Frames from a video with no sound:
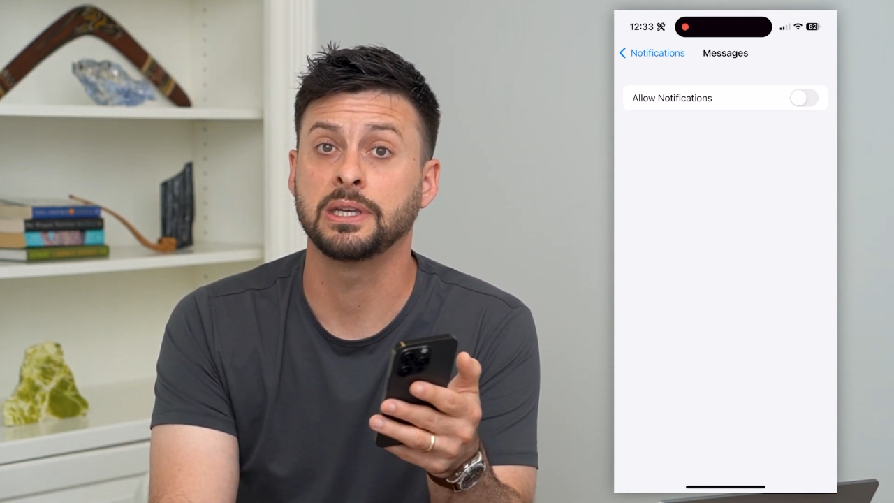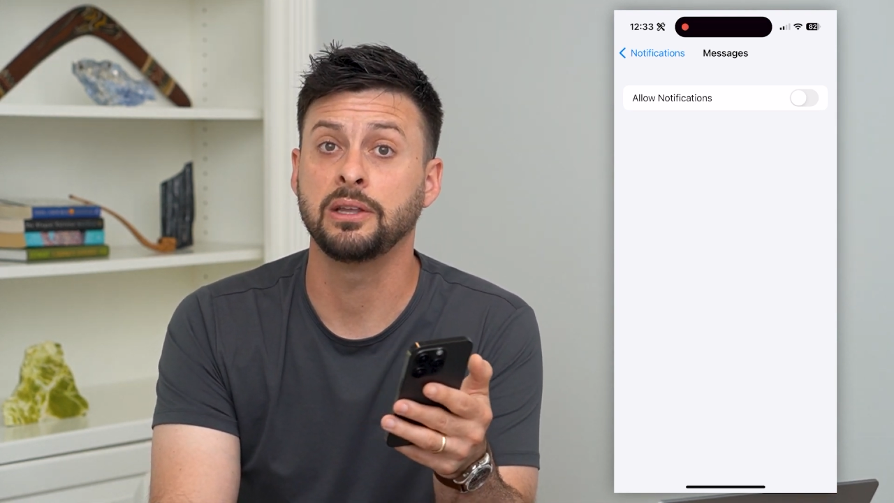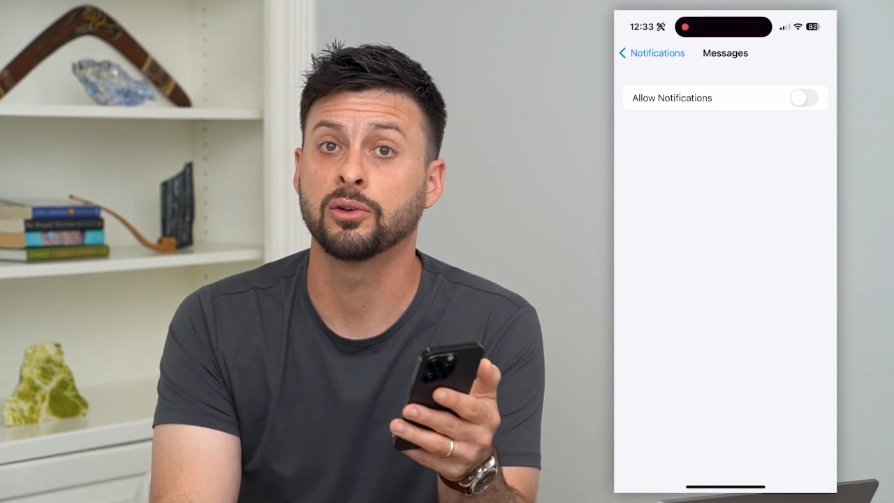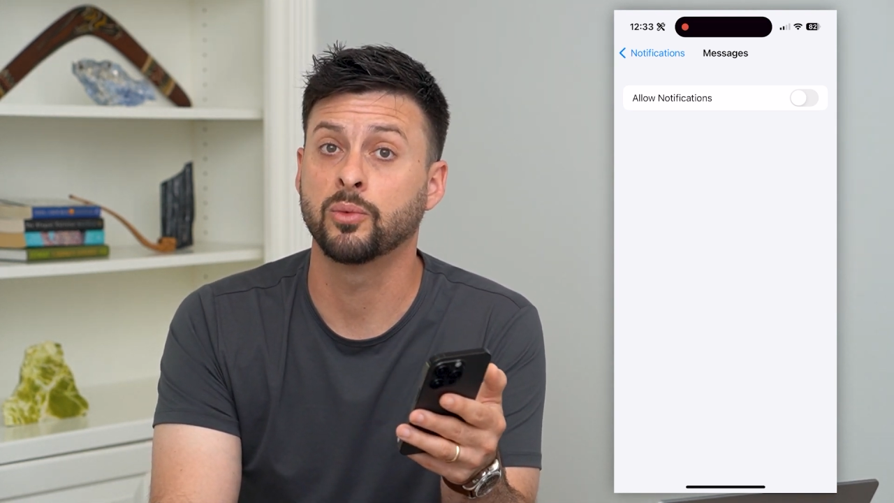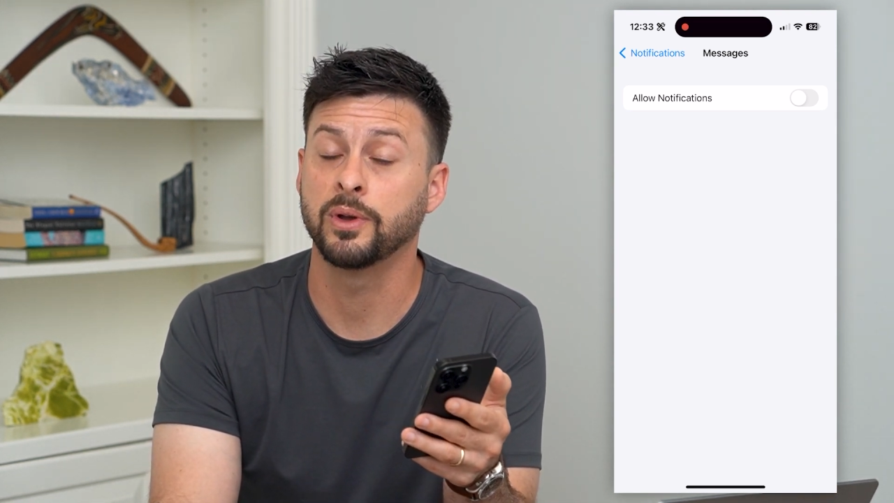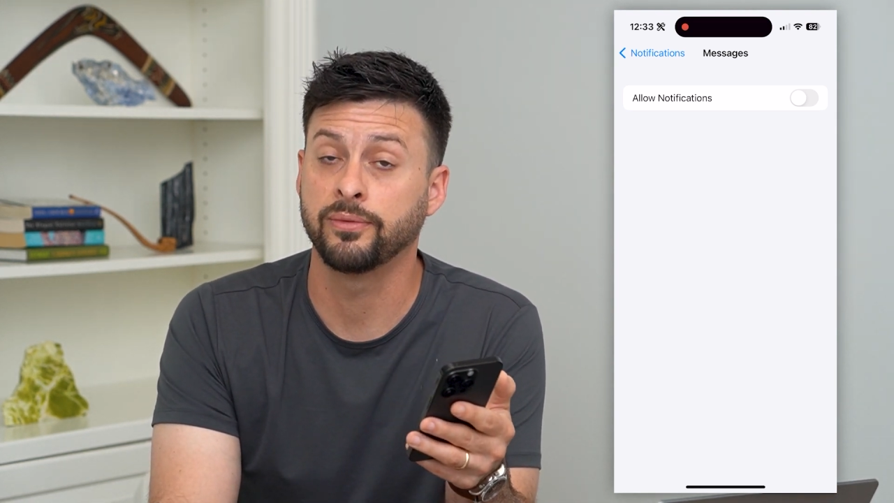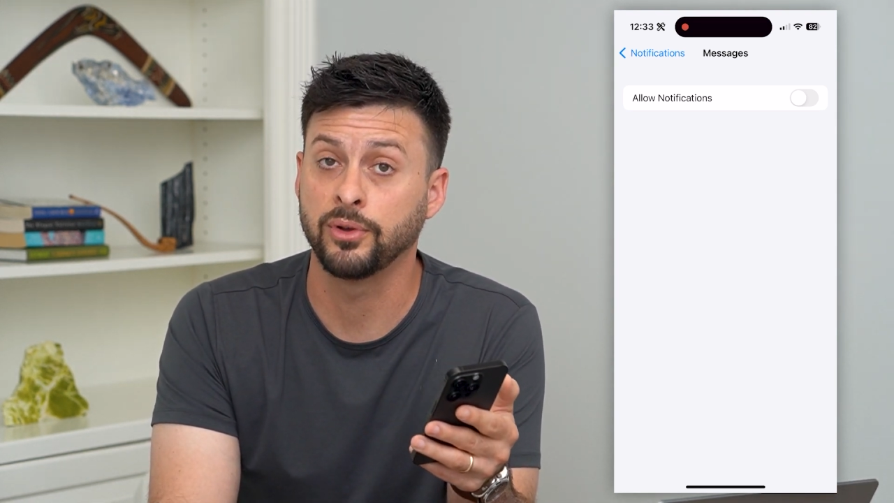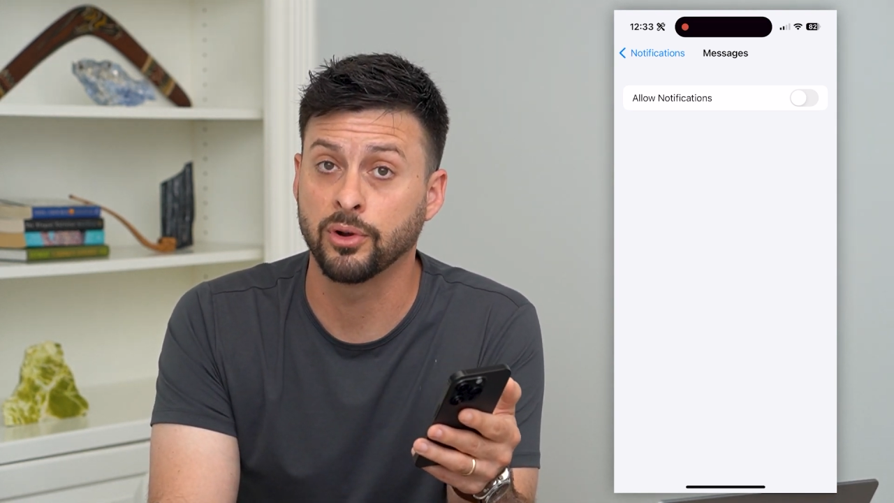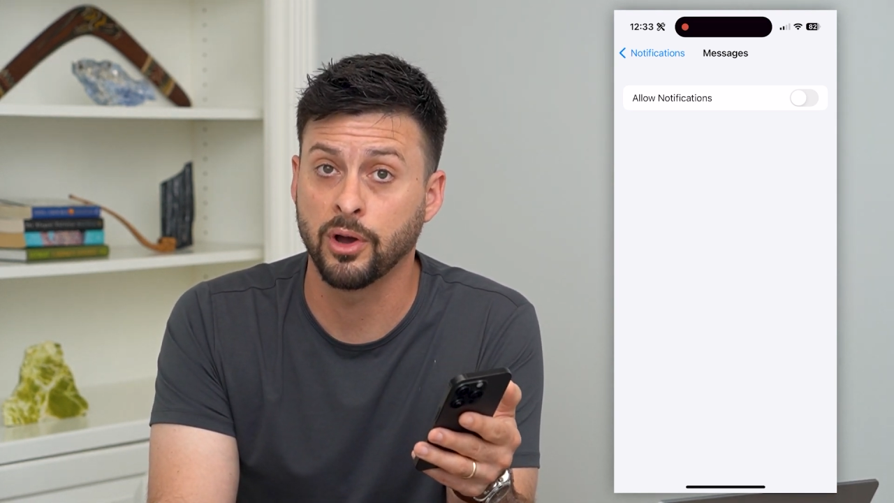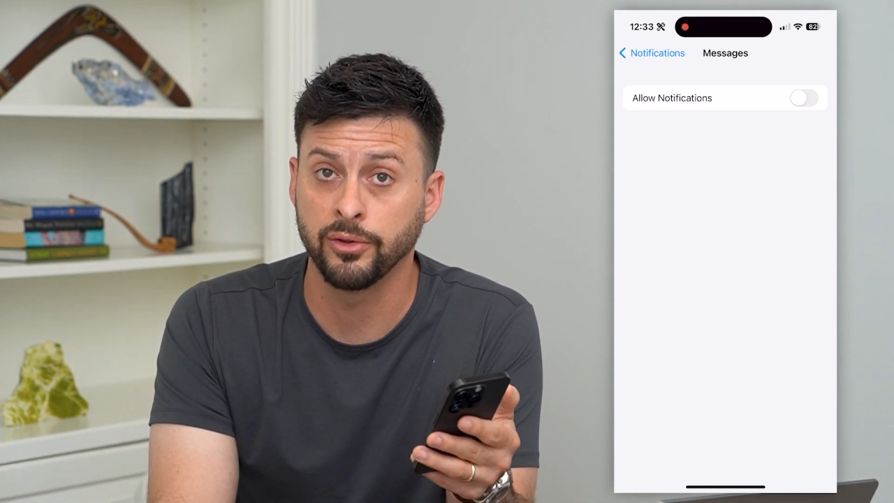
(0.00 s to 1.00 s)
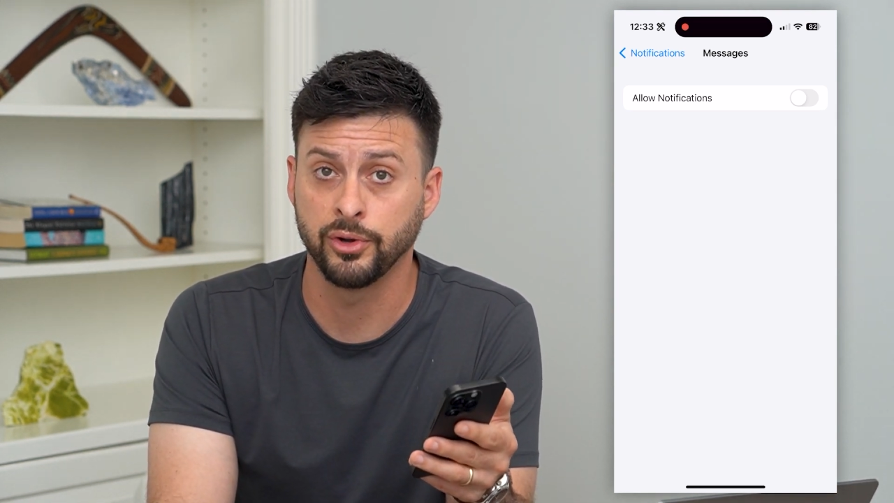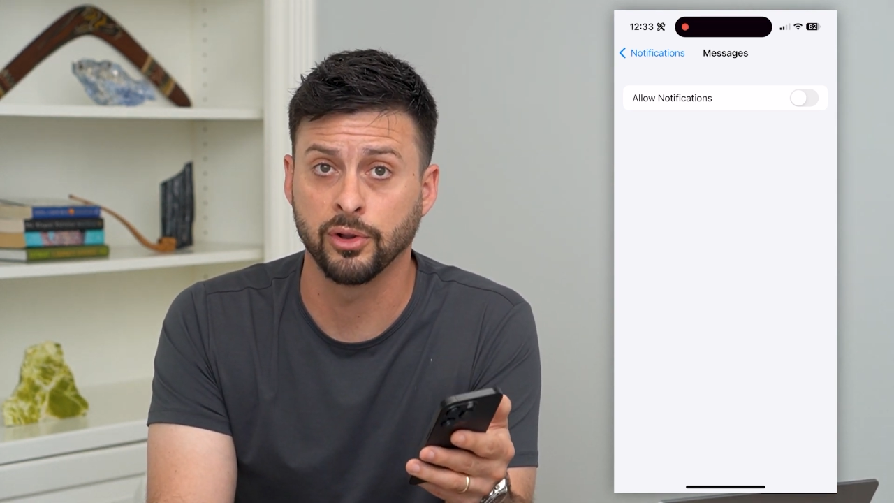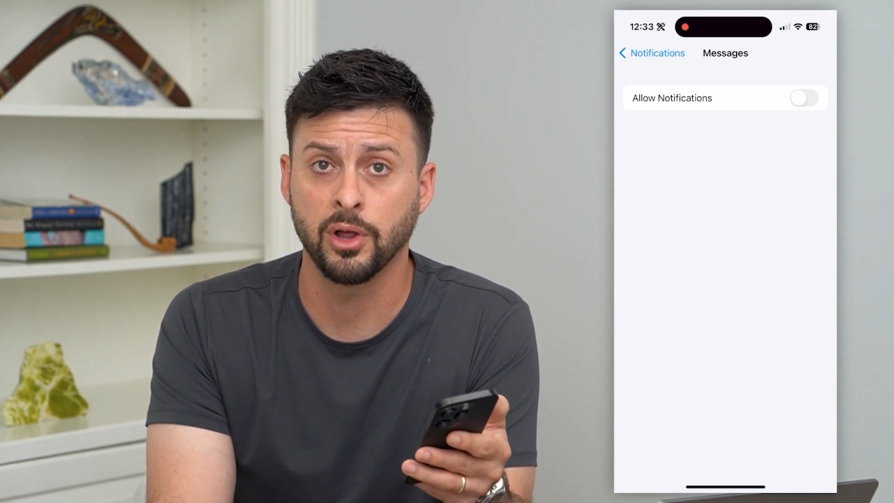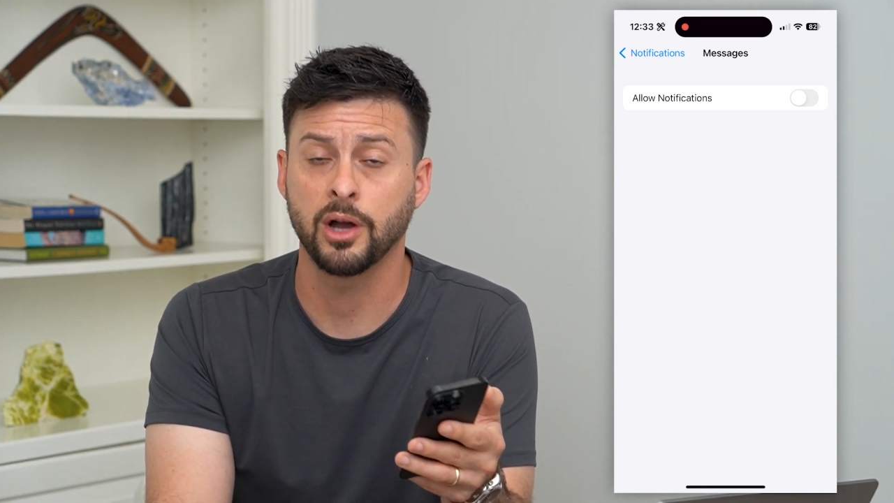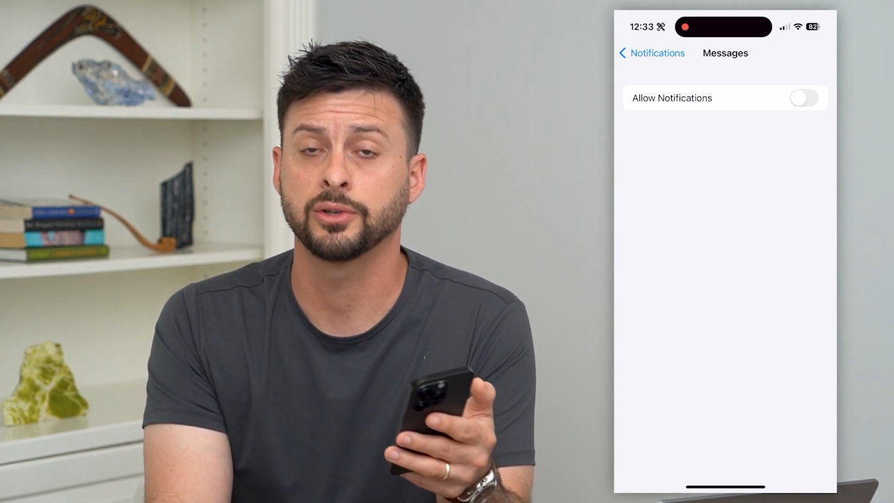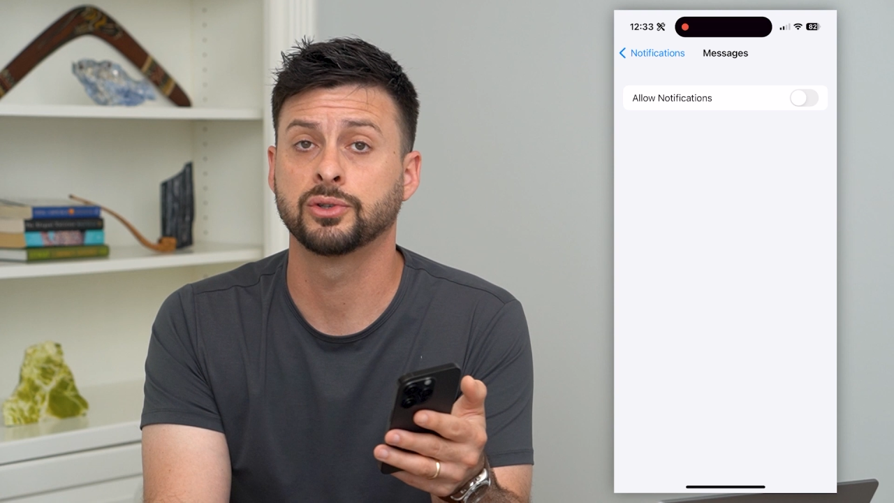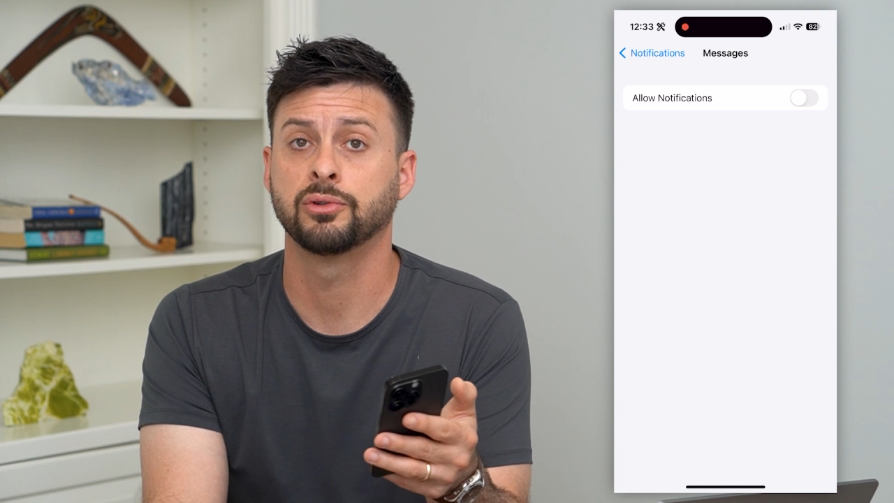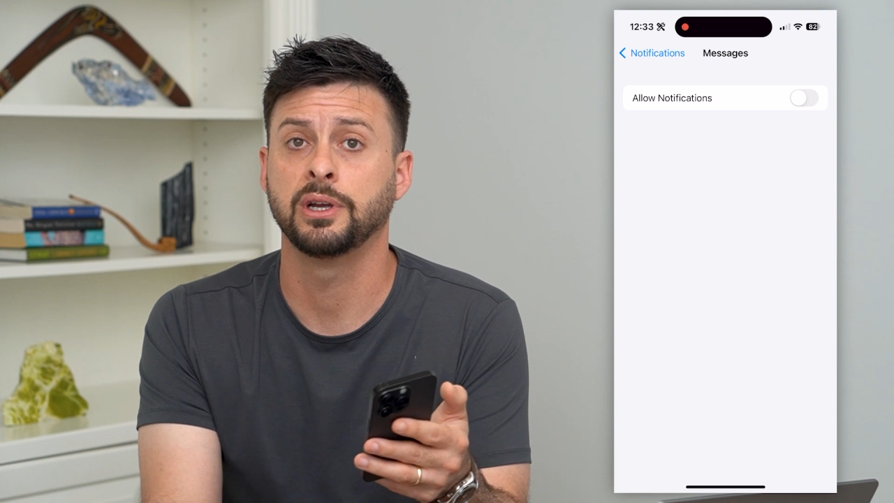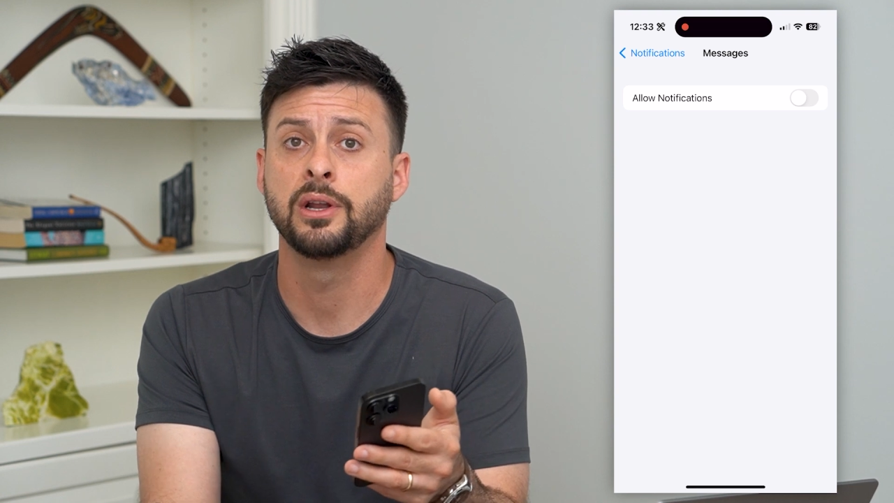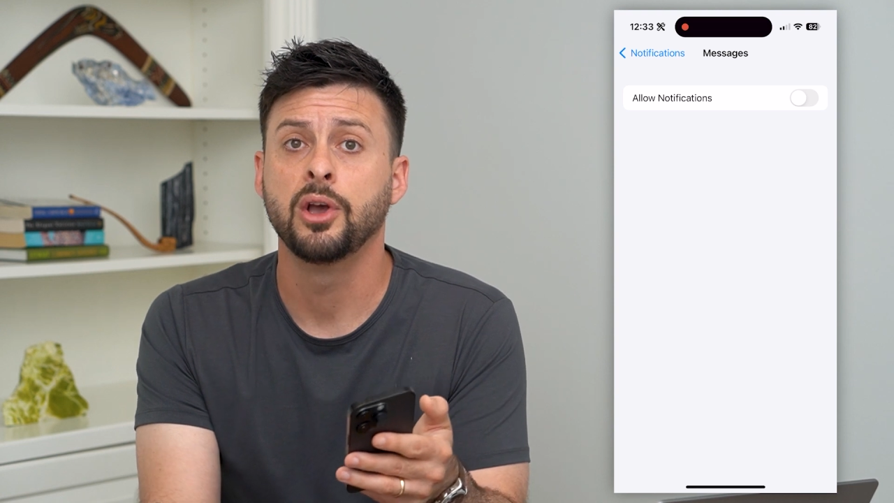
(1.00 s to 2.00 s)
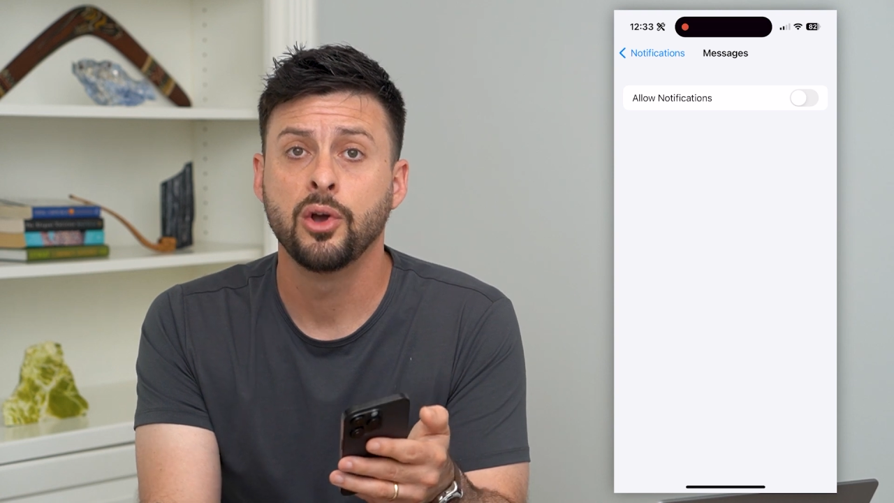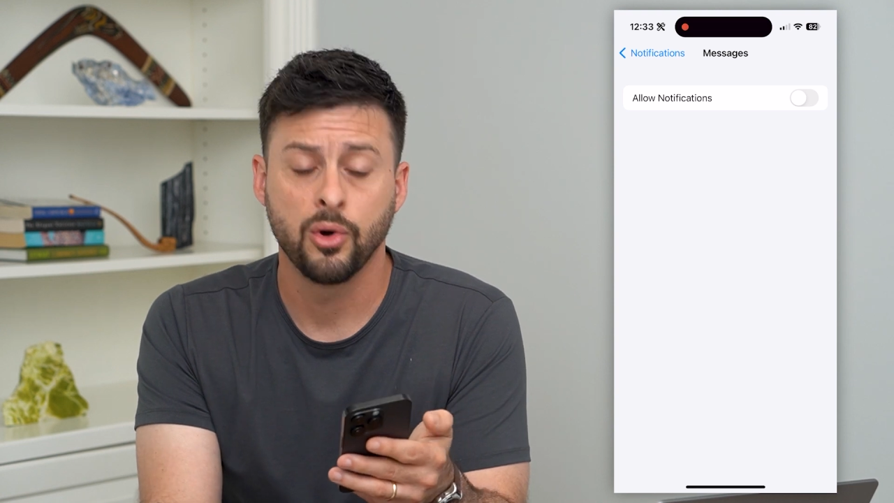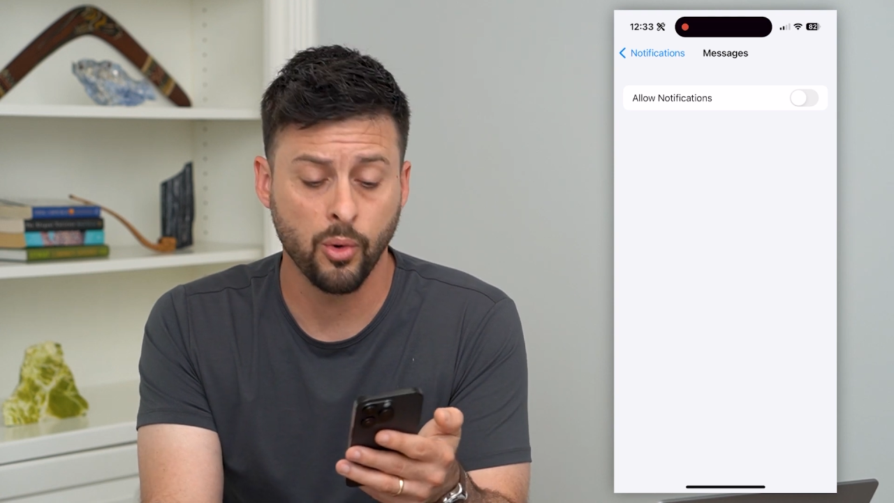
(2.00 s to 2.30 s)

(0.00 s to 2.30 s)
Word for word: either if you're on your lock screen